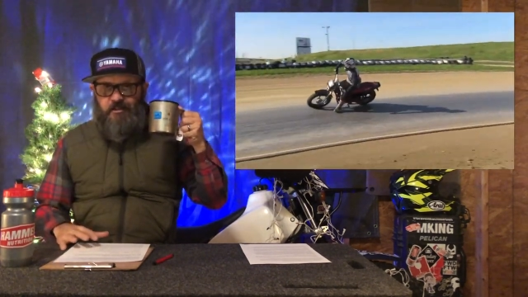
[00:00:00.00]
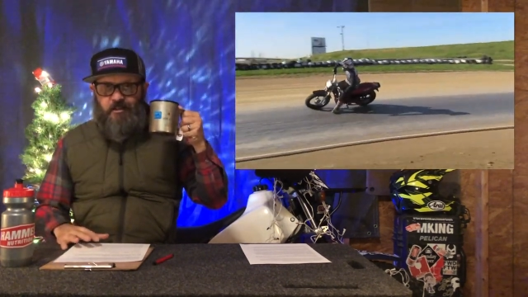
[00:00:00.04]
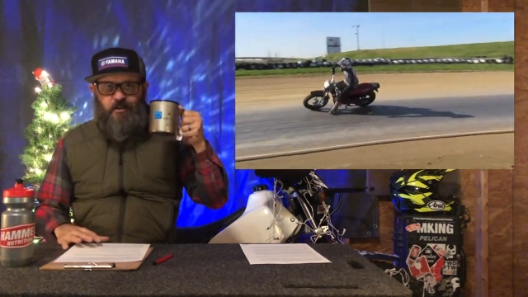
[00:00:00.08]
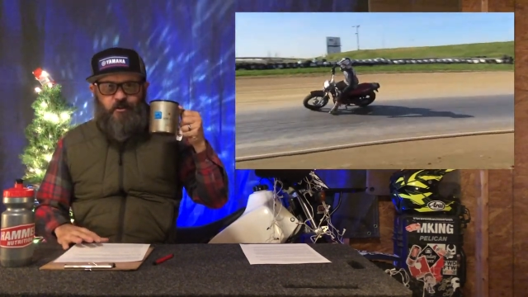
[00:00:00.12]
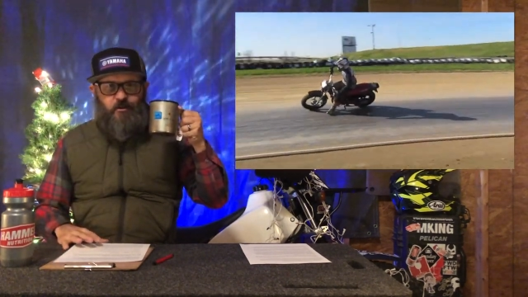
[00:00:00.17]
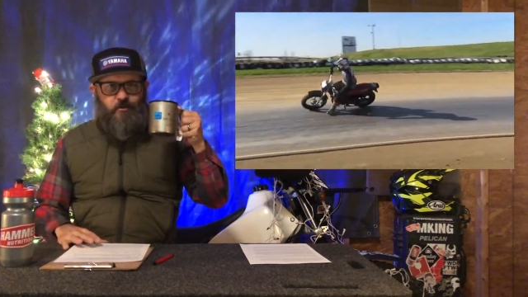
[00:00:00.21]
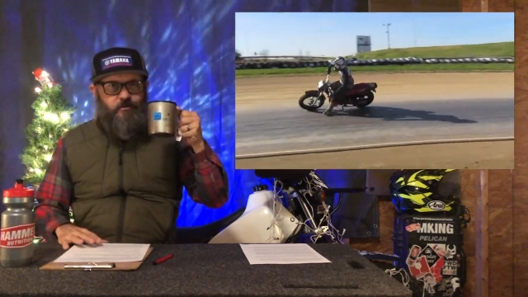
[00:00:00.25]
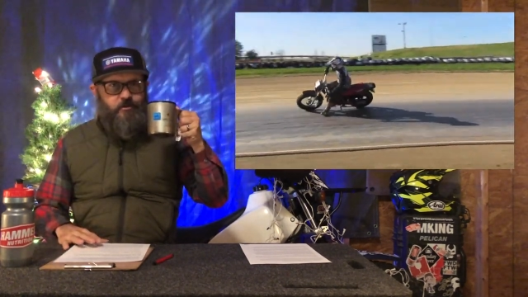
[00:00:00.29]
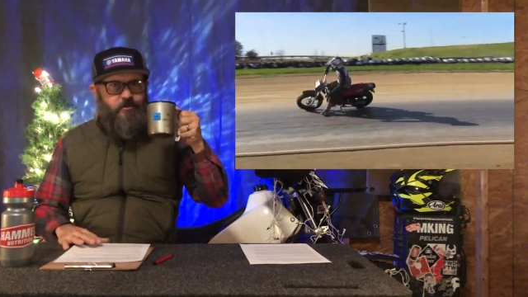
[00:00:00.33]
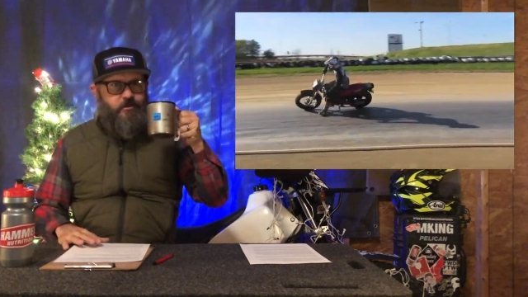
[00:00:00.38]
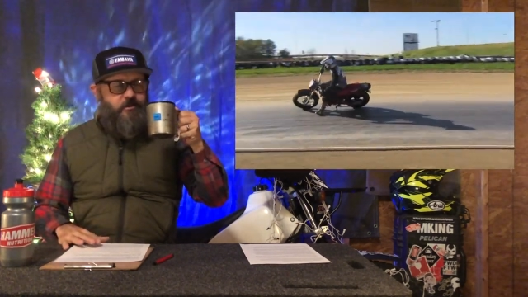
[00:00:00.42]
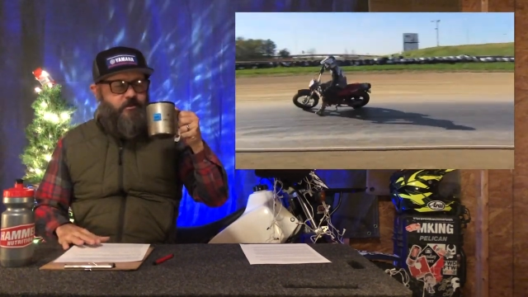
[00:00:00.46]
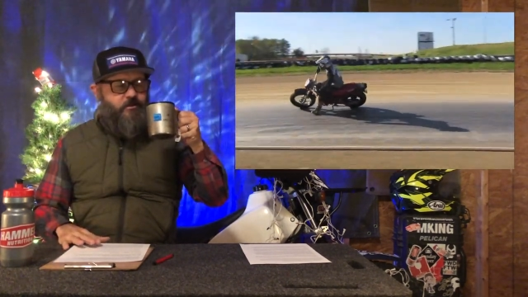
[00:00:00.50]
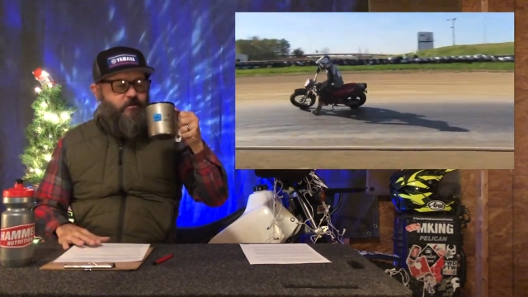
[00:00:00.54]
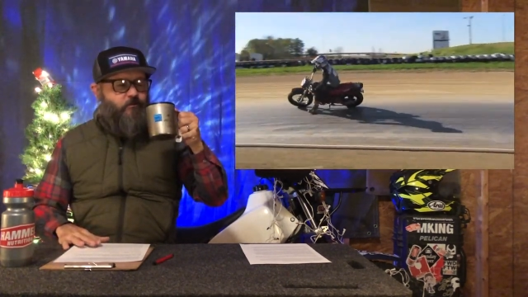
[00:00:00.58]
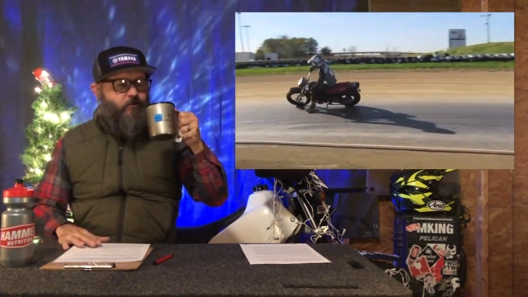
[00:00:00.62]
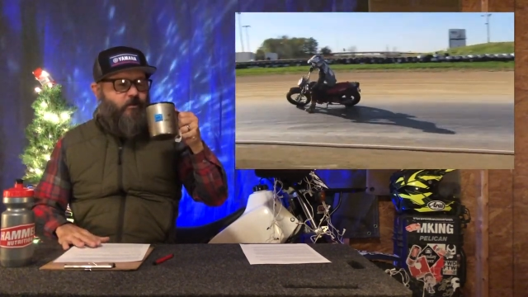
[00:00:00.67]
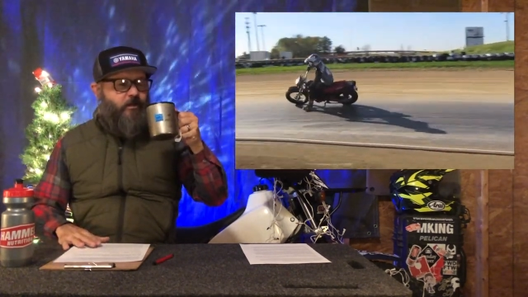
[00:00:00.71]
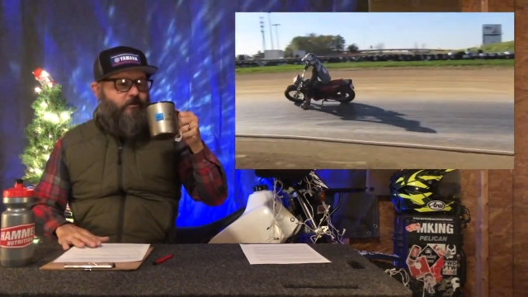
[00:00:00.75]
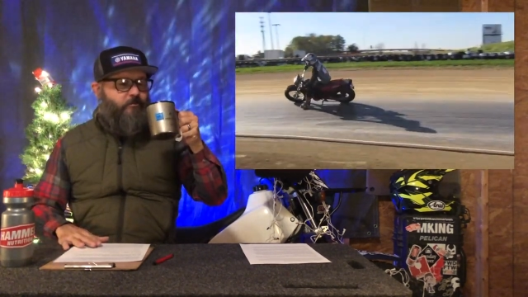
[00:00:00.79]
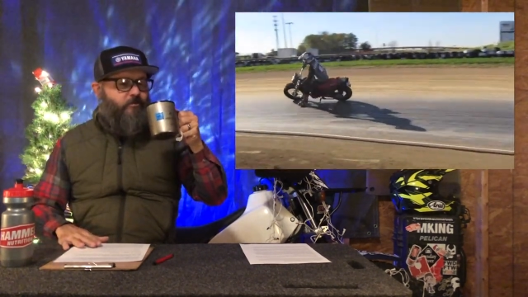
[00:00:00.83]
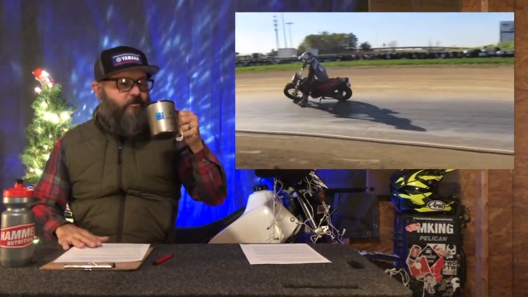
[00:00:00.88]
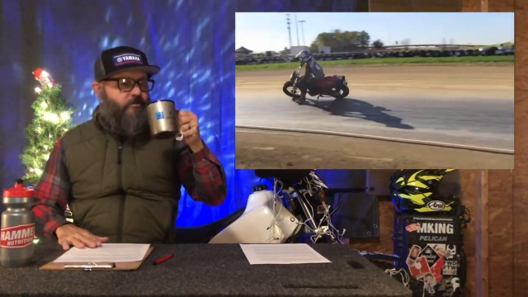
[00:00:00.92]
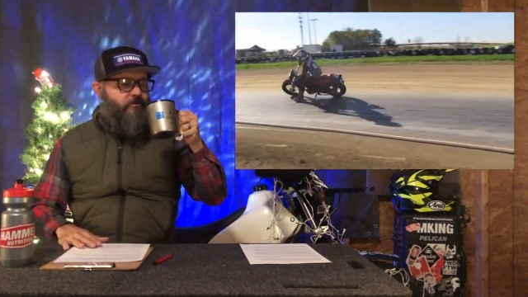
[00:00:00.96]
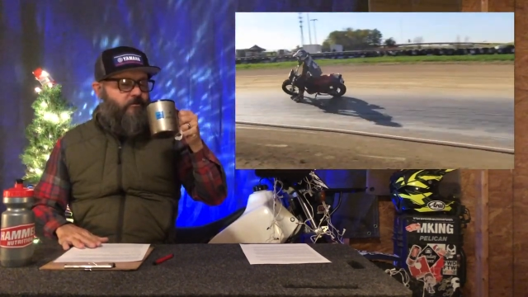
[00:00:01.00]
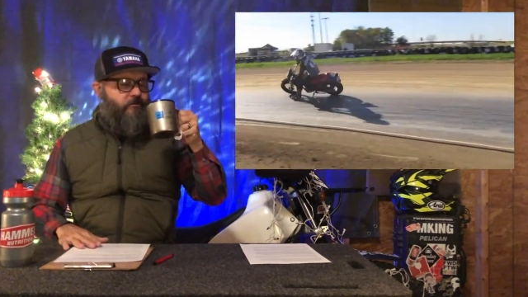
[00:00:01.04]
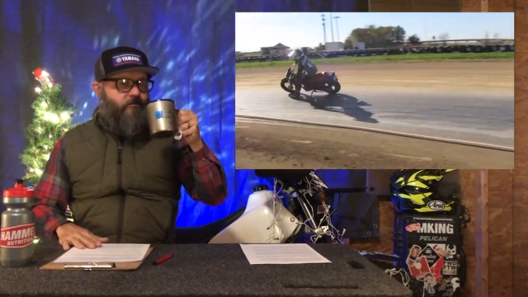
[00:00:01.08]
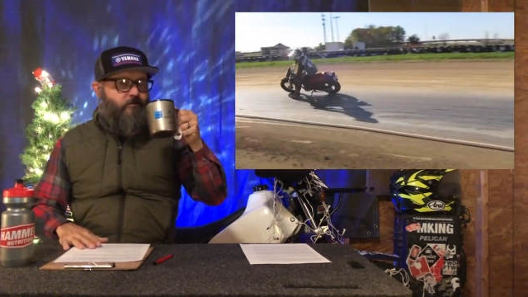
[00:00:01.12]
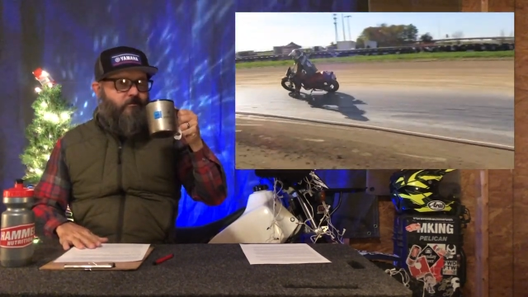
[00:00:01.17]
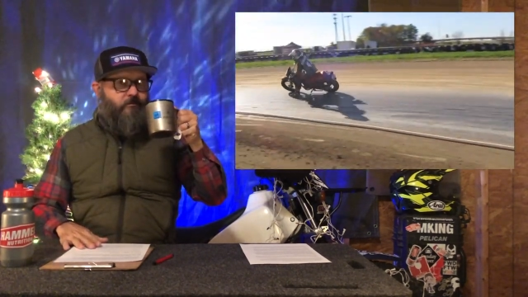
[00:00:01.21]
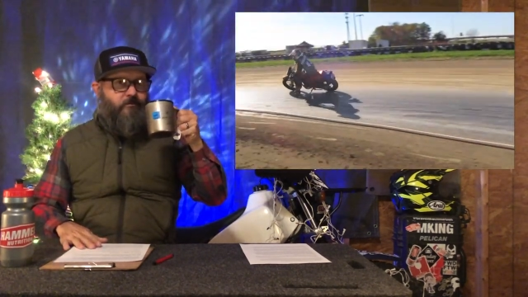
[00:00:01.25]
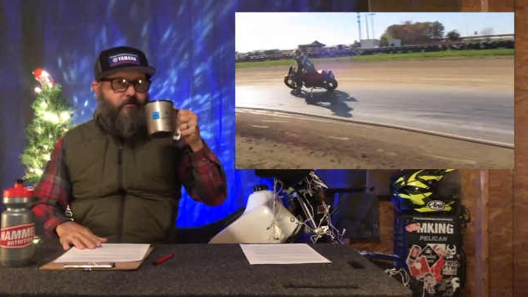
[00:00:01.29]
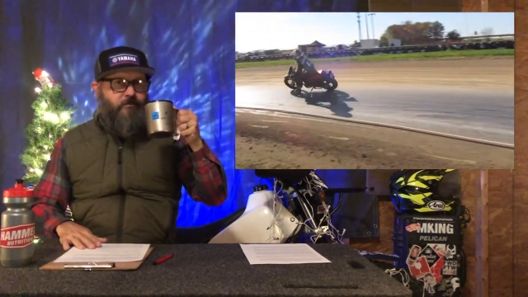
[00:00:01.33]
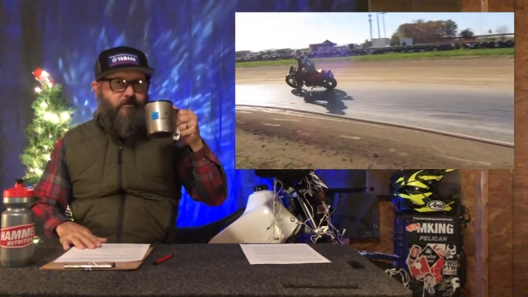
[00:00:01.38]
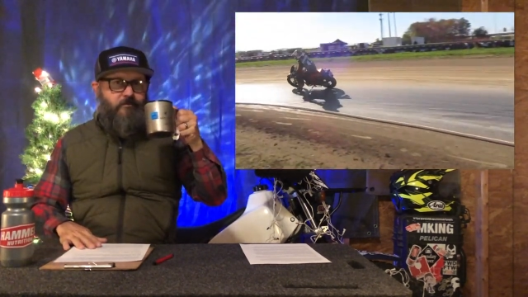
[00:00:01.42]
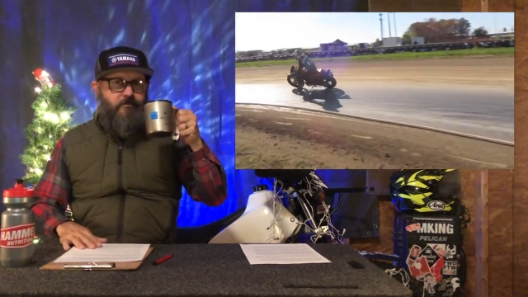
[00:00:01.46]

go swipe some